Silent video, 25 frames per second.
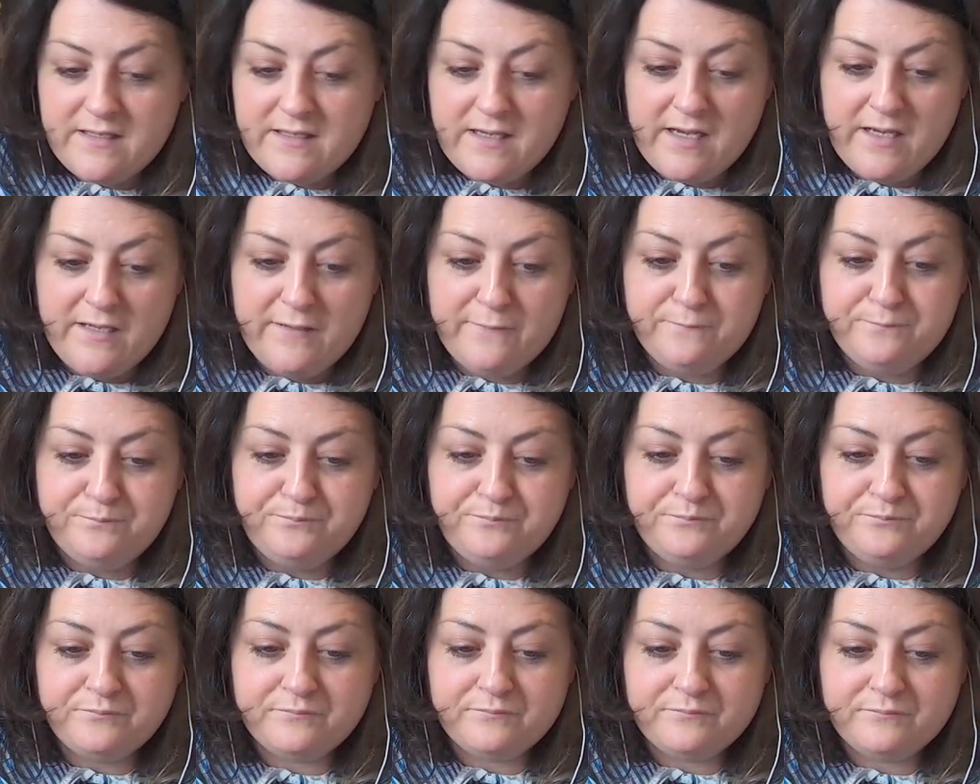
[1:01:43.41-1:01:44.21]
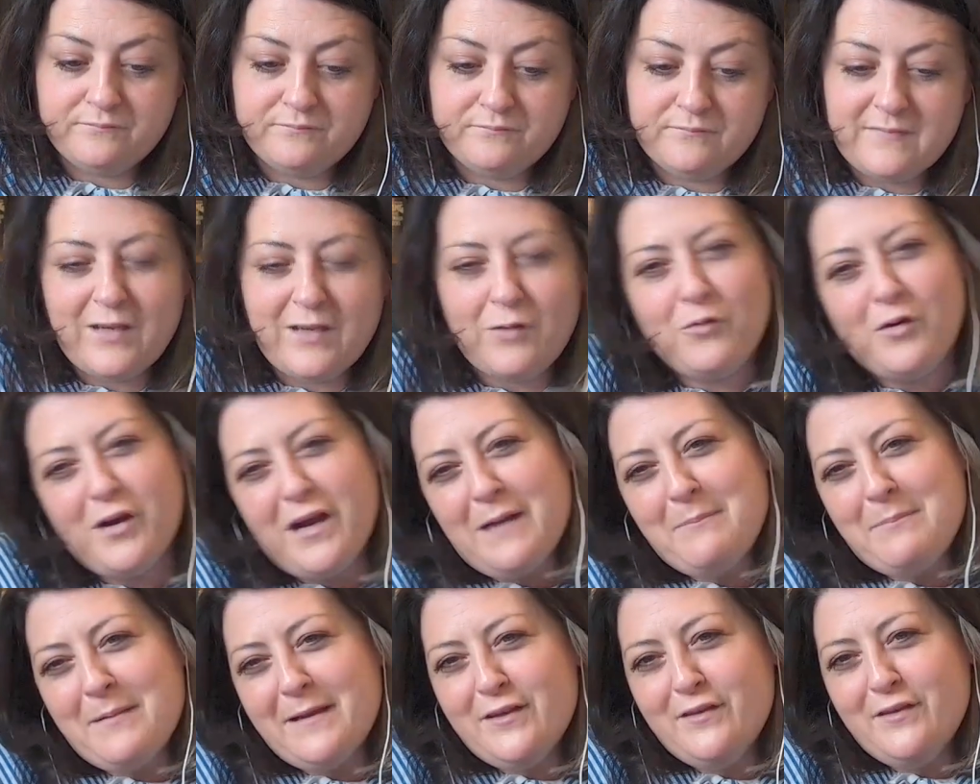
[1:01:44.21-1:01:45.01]
Well,
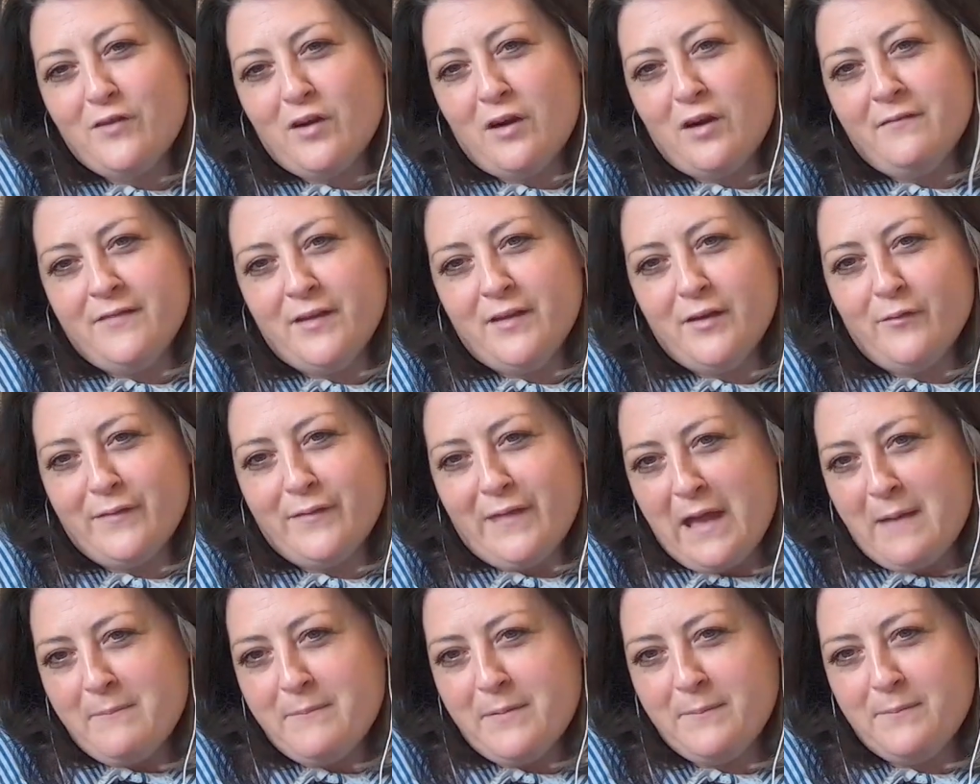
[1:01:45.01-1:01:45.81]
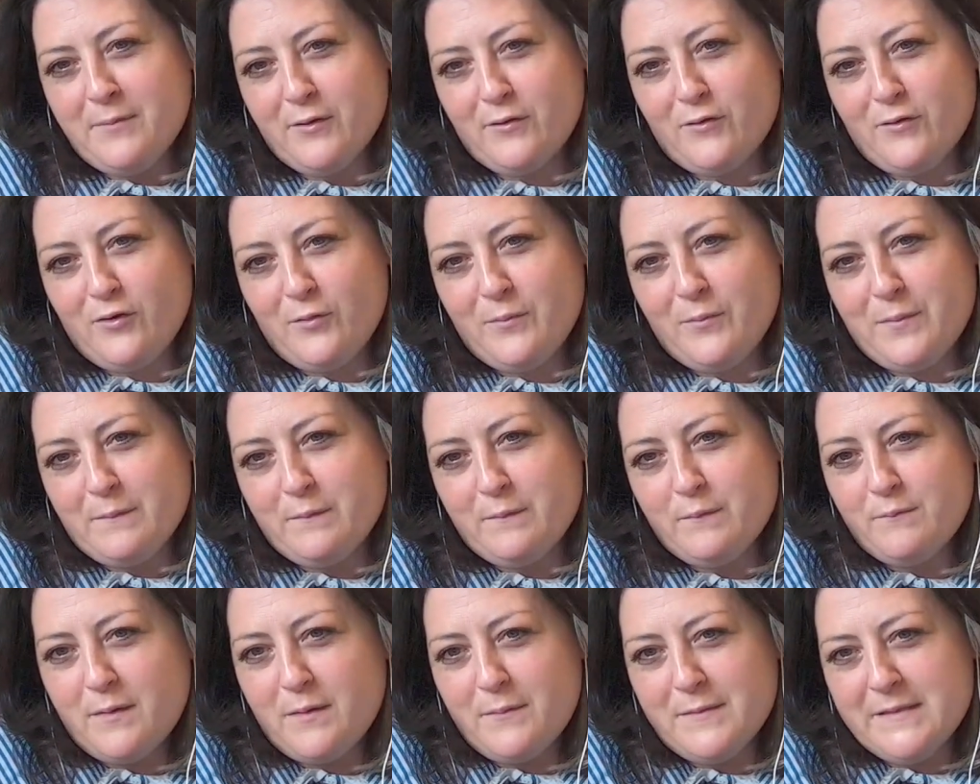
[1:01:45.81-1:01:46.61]
I bet you've got a view on that. People who call
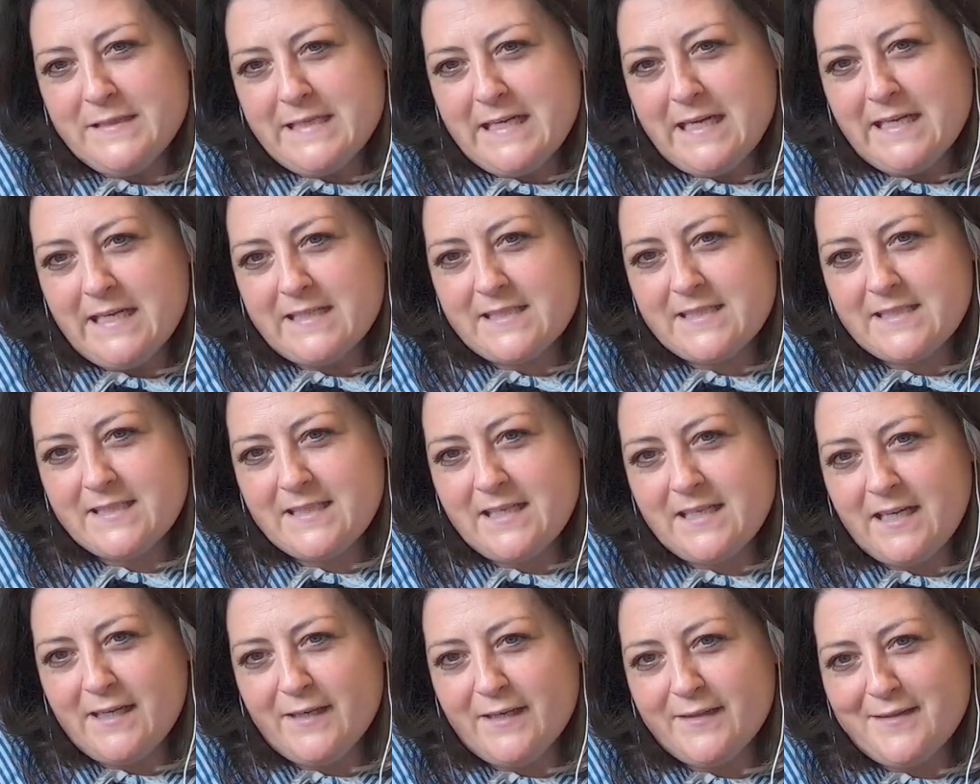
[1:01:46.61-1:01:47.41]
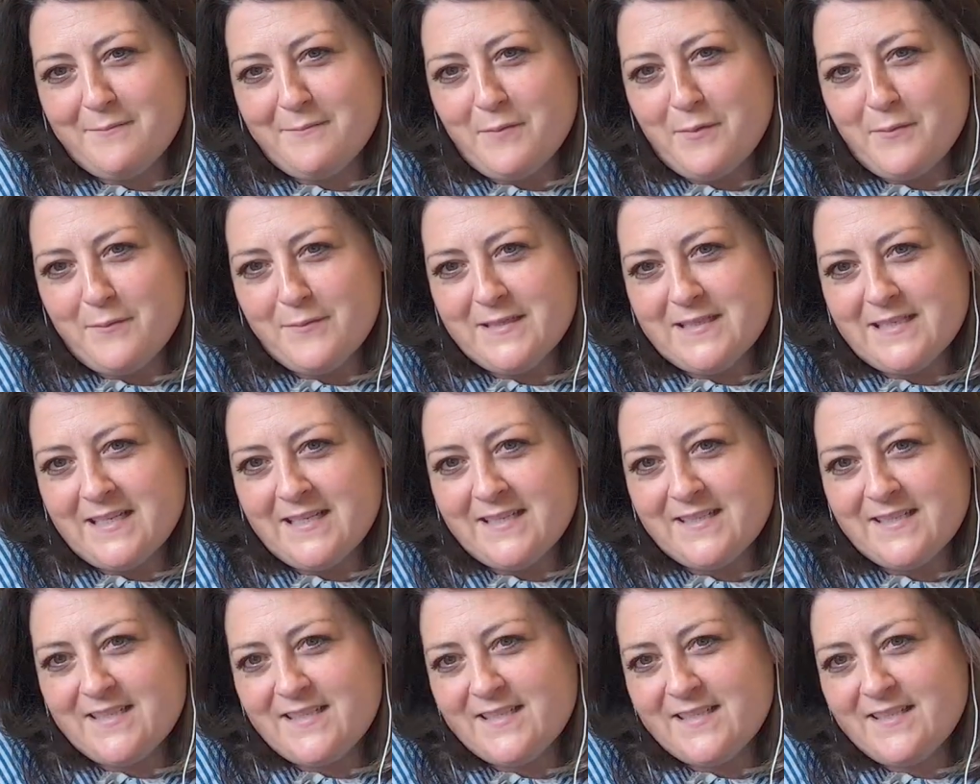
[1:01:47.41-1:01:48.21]
people mum and dad that aren't their mum and
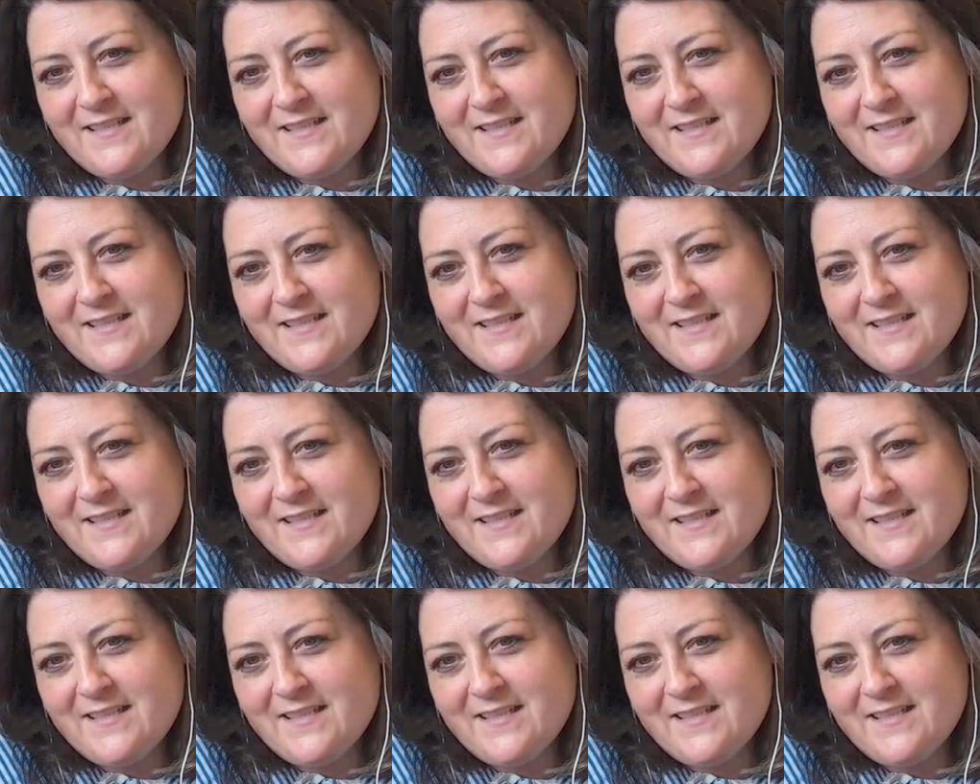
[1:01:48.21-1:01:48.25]
dads.